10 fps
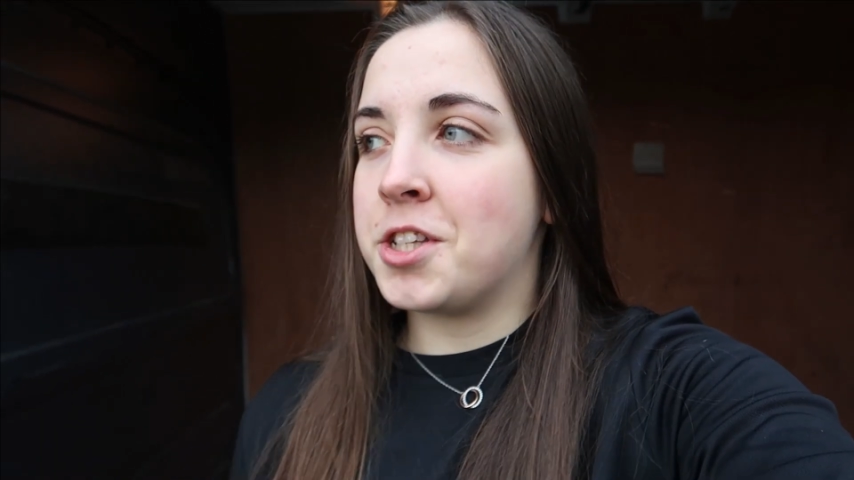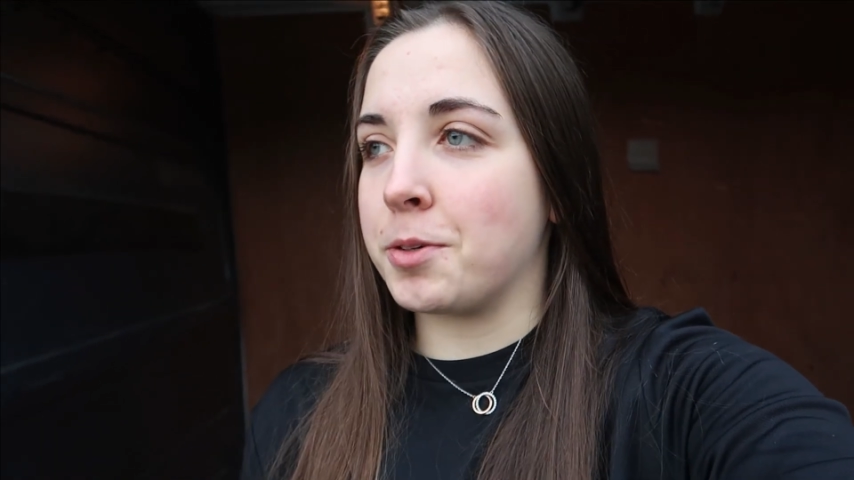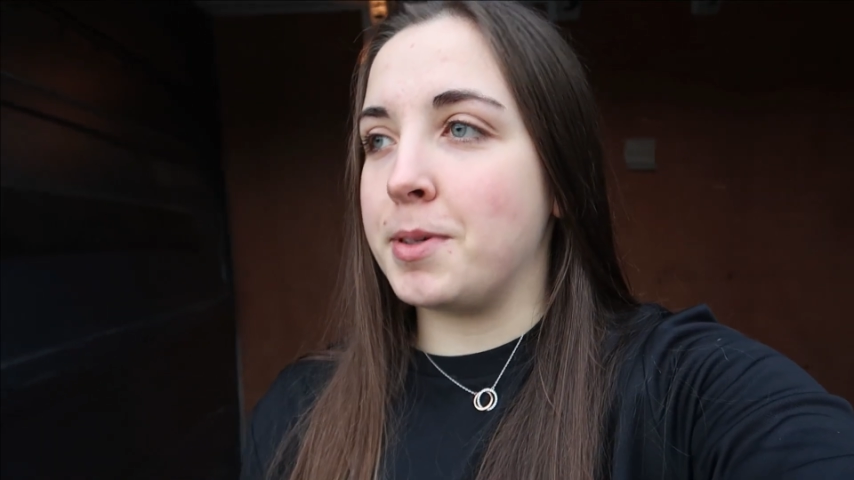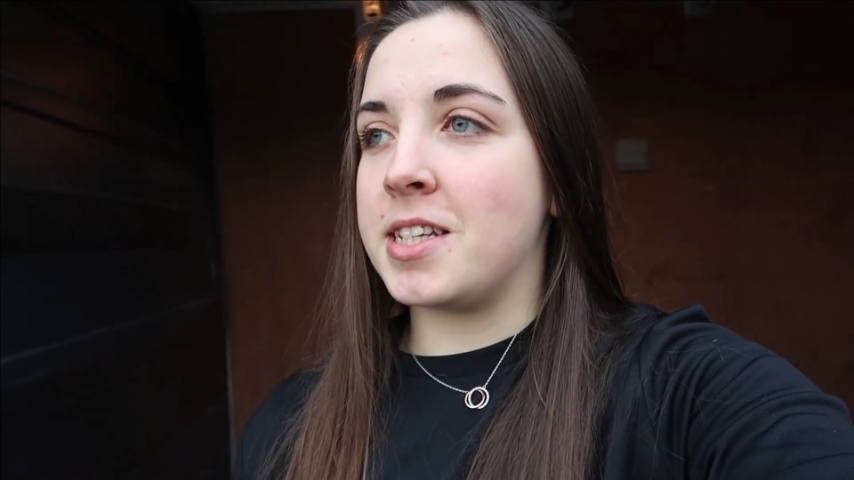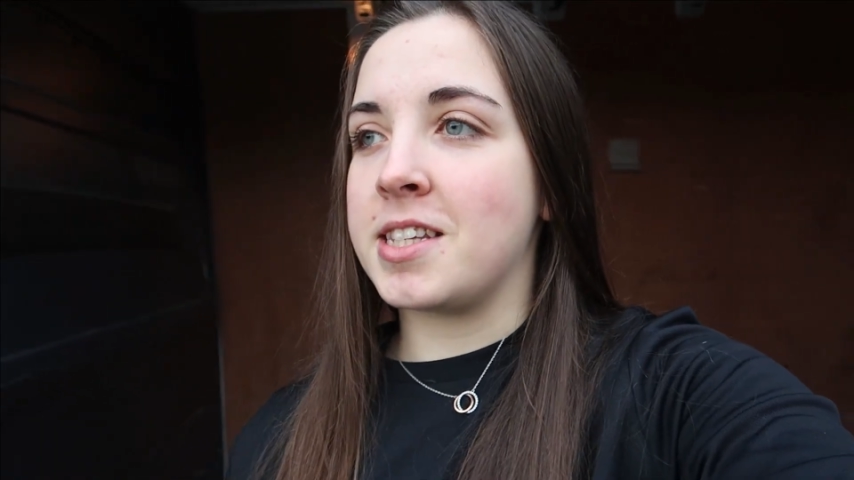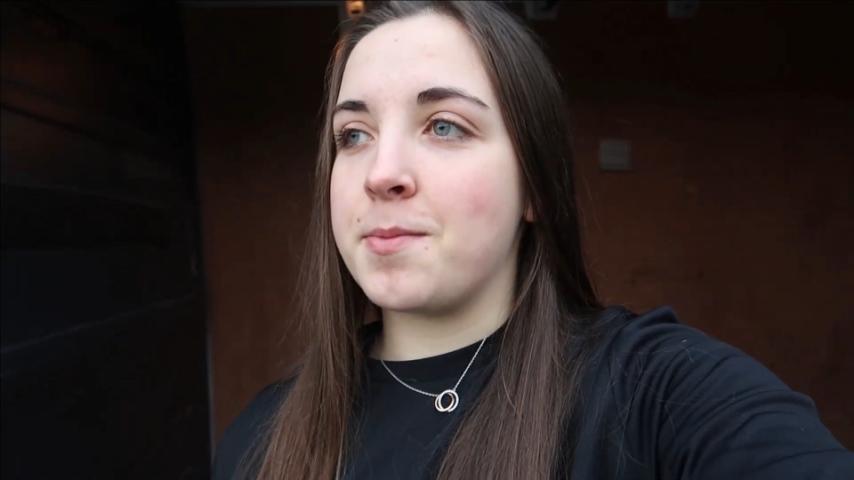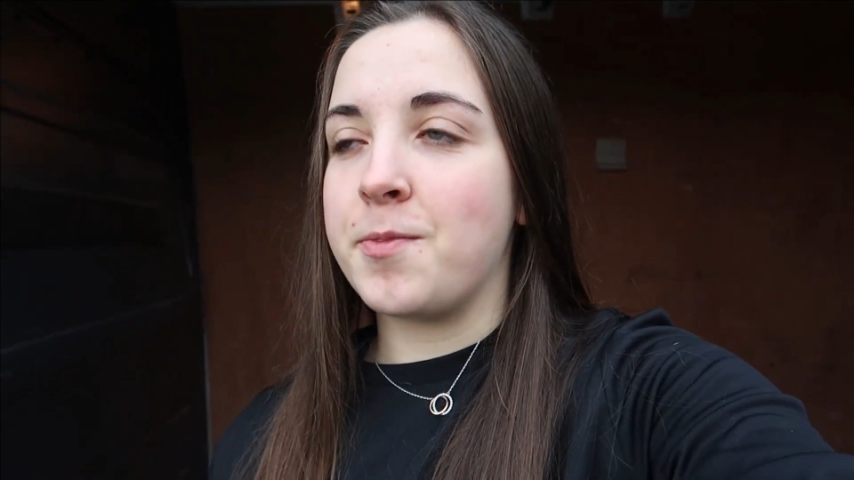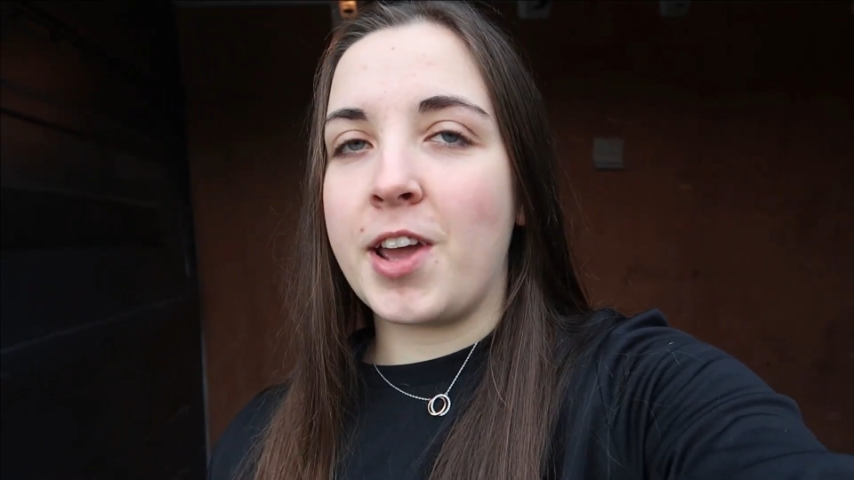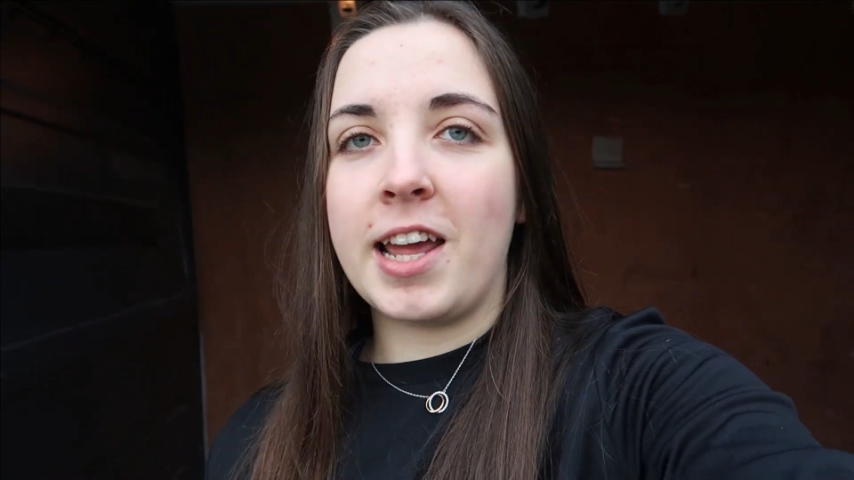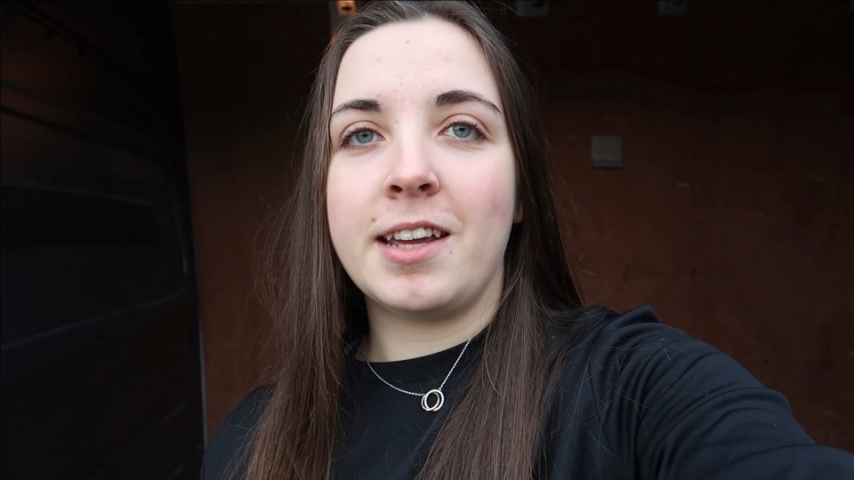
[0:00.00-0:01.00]
Took me to
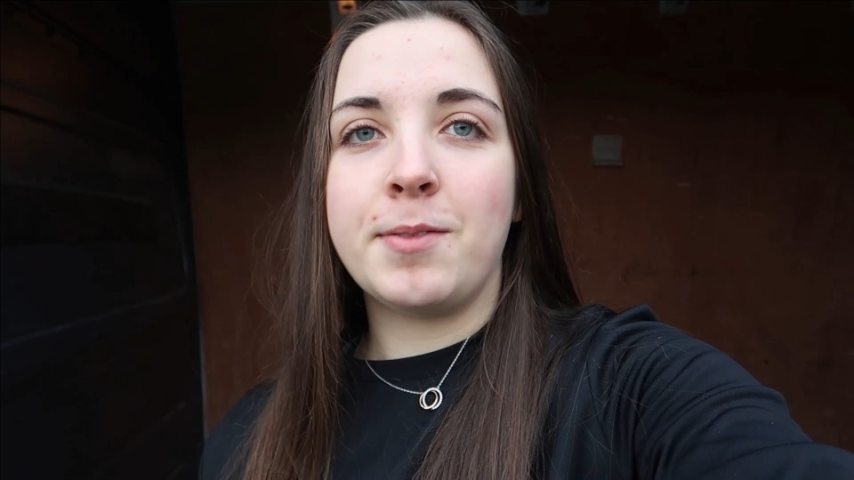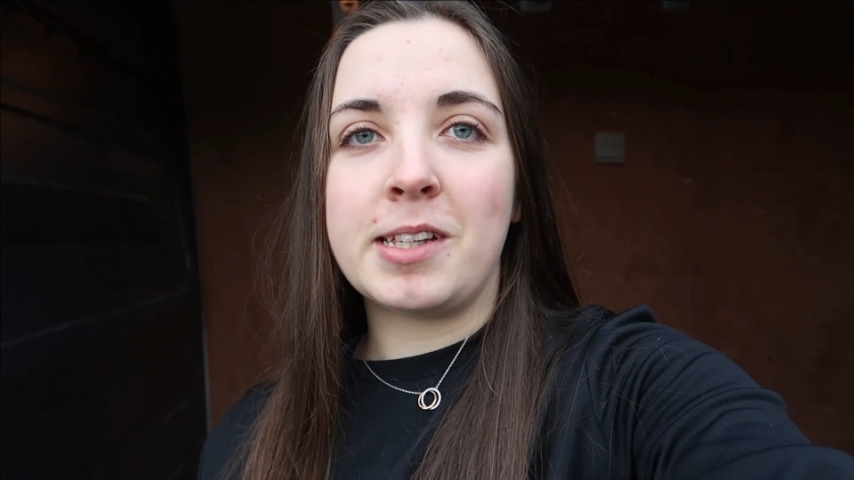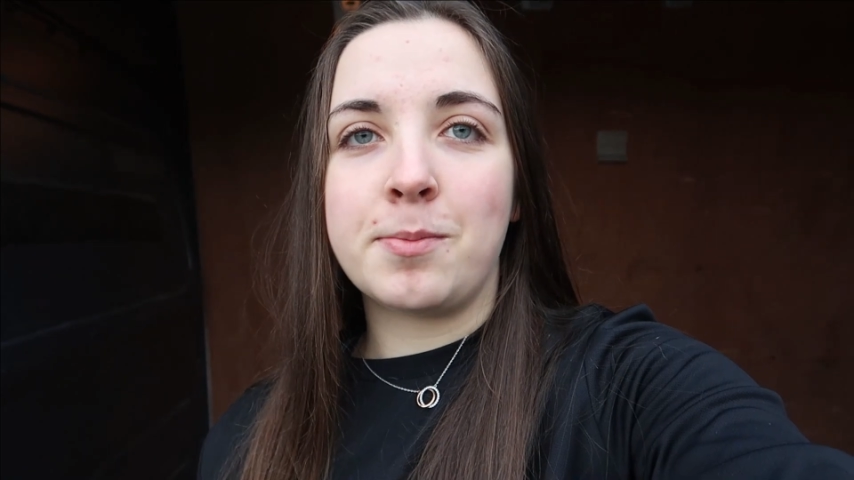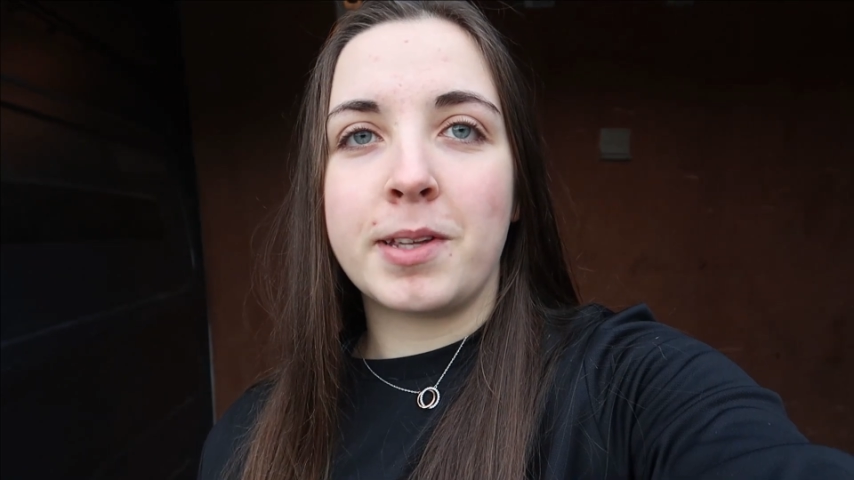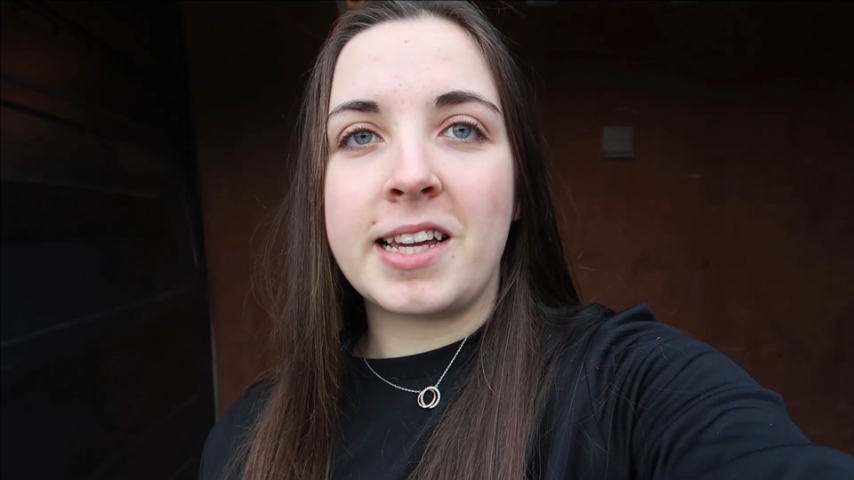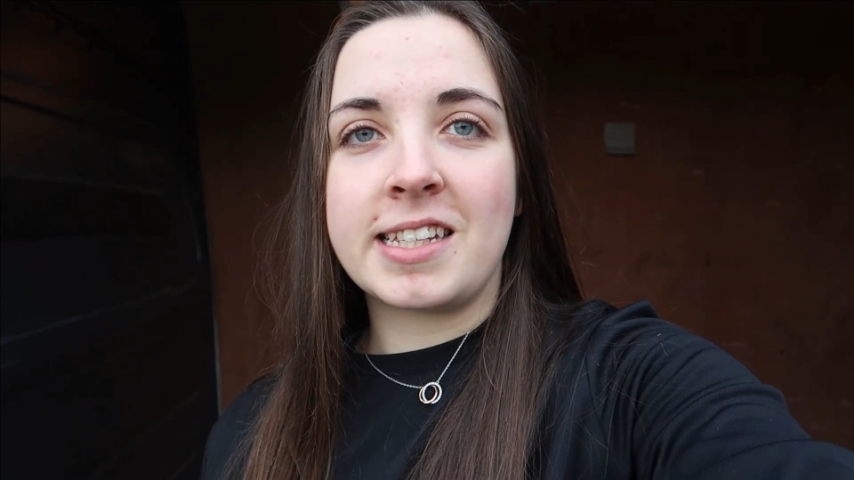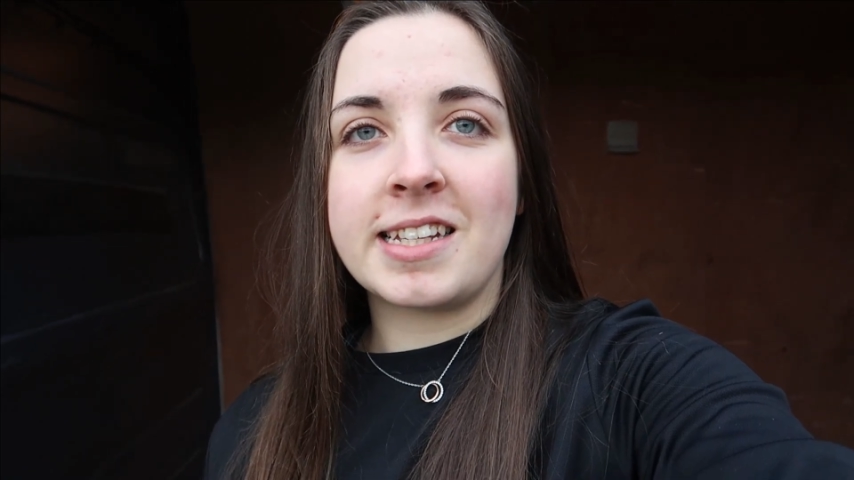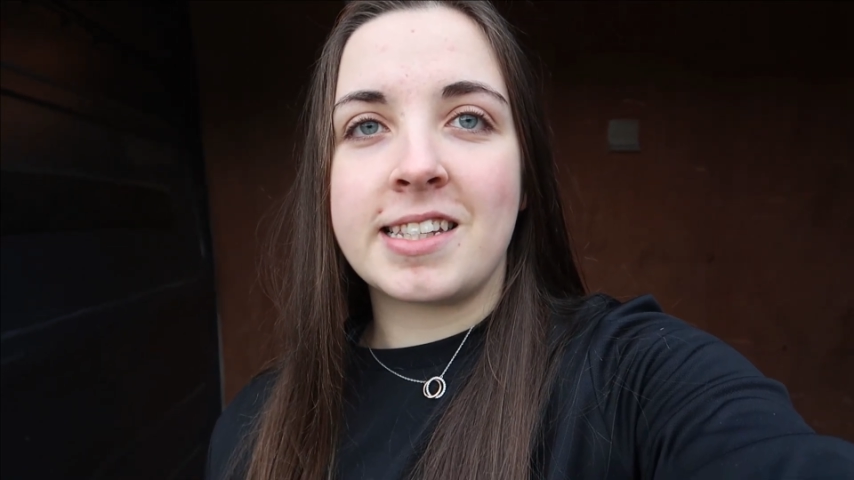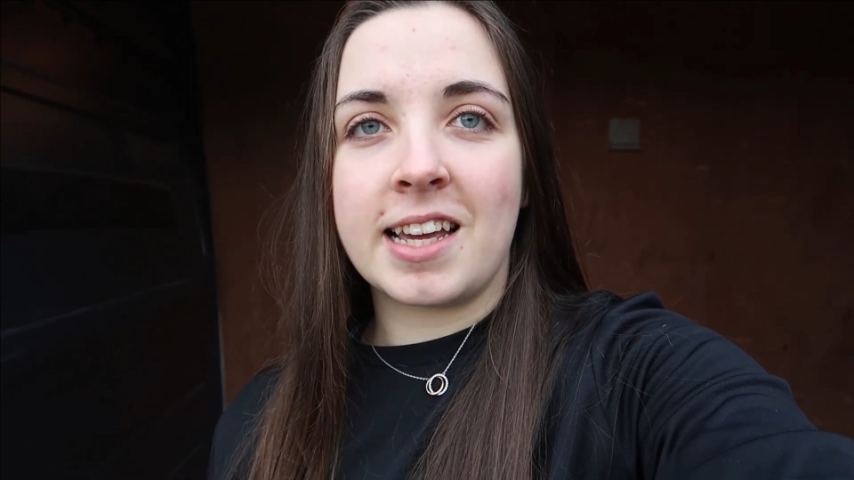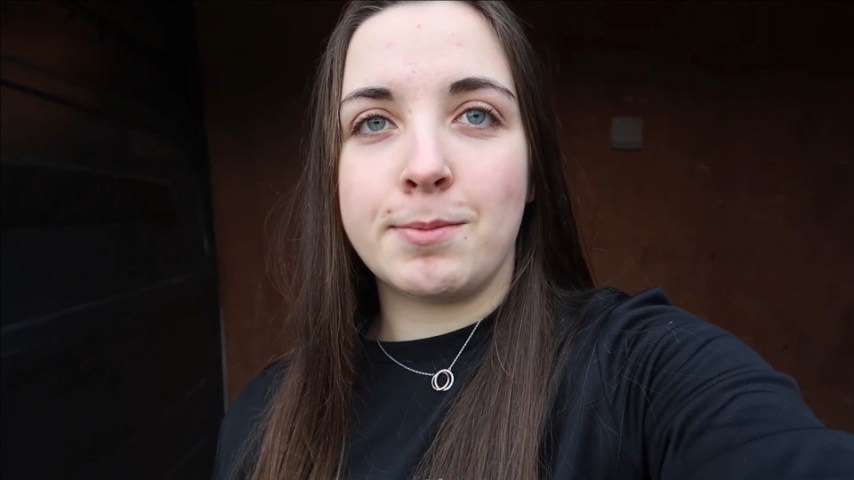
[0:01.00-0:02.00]
some very amazing places